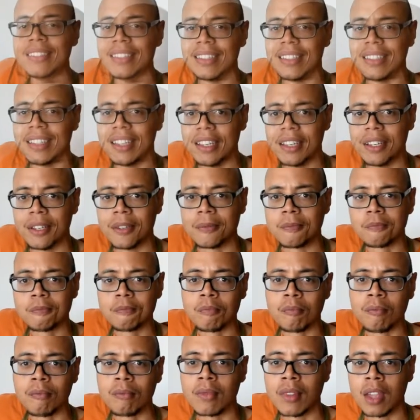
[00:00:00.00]
again,
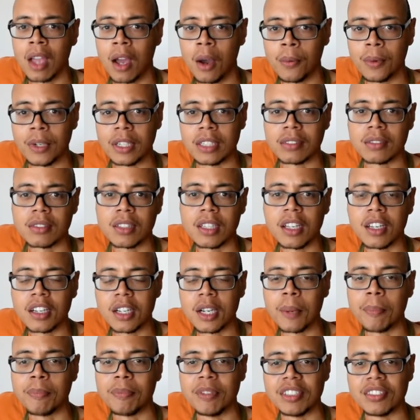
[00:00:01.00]
I would kick
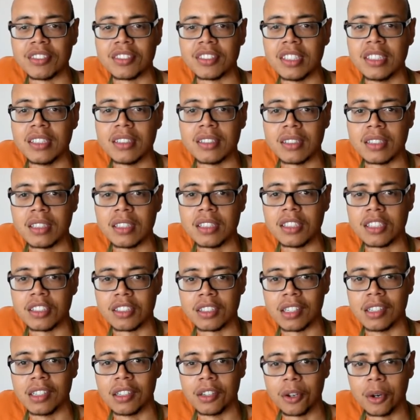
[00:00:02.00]
up the seasoning just
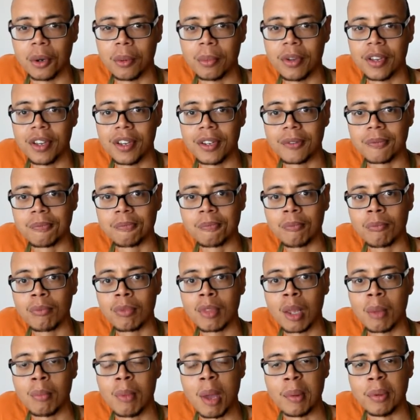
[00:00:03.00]
a little bit,
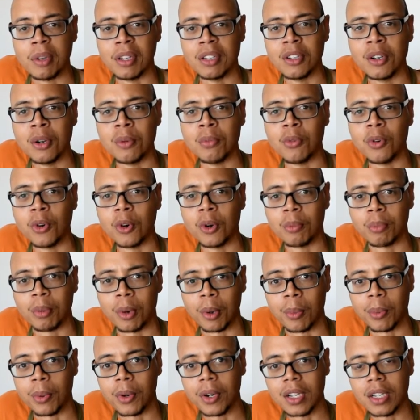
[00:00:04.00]
maybe a little more
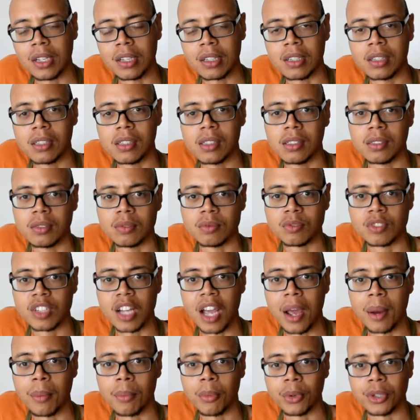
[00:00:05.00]
paprika, a
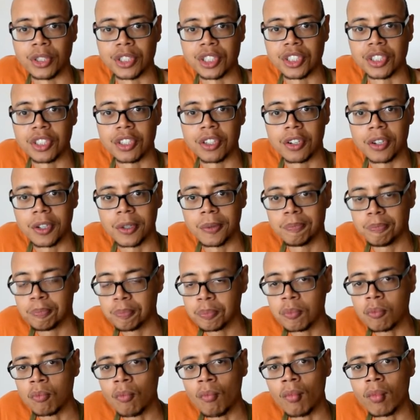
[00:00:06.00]
tad more sugar,
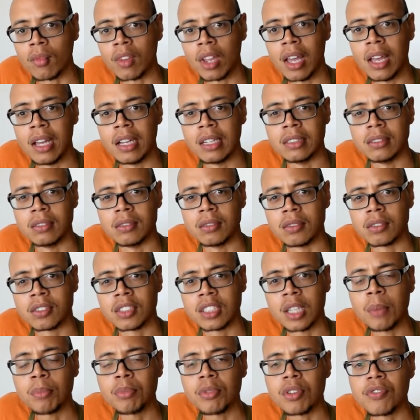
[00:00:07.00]
and
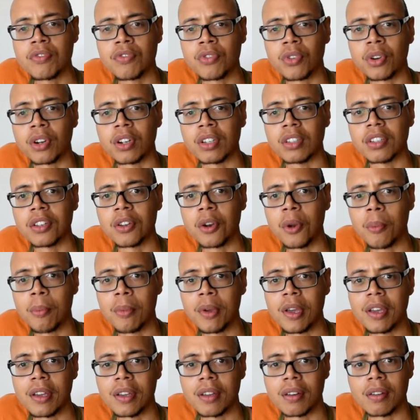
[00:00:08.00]
something for a little
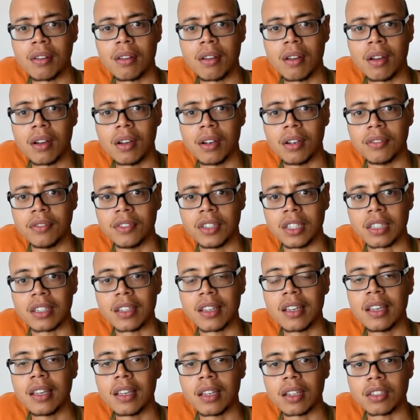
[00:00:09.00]
bit of a
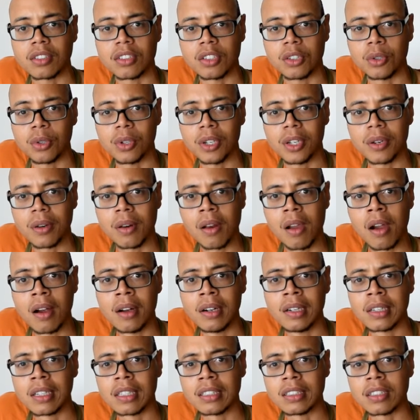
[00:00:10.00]
kick to it,
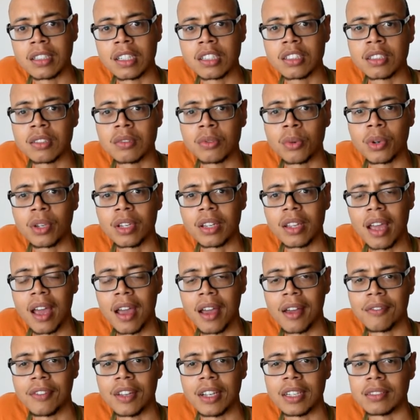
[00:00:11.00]
because it doesn't really
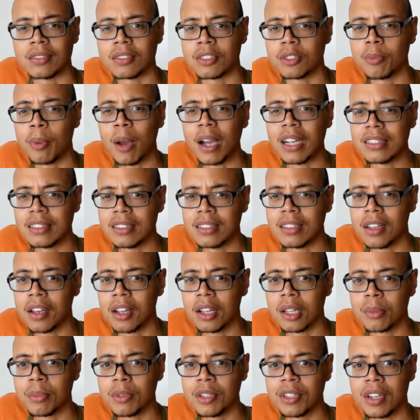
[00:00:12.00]
have that spicy
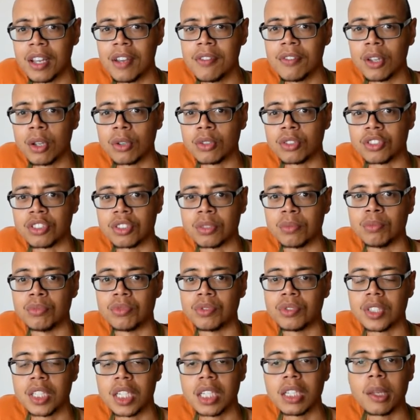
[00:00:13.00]
element, even though there's some
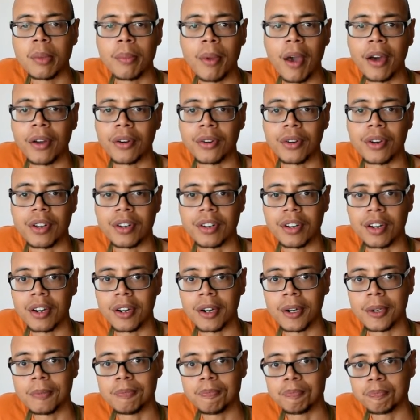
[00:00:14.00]
chili powder in
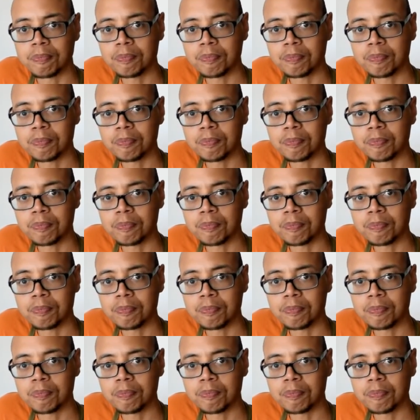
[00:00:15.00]
there.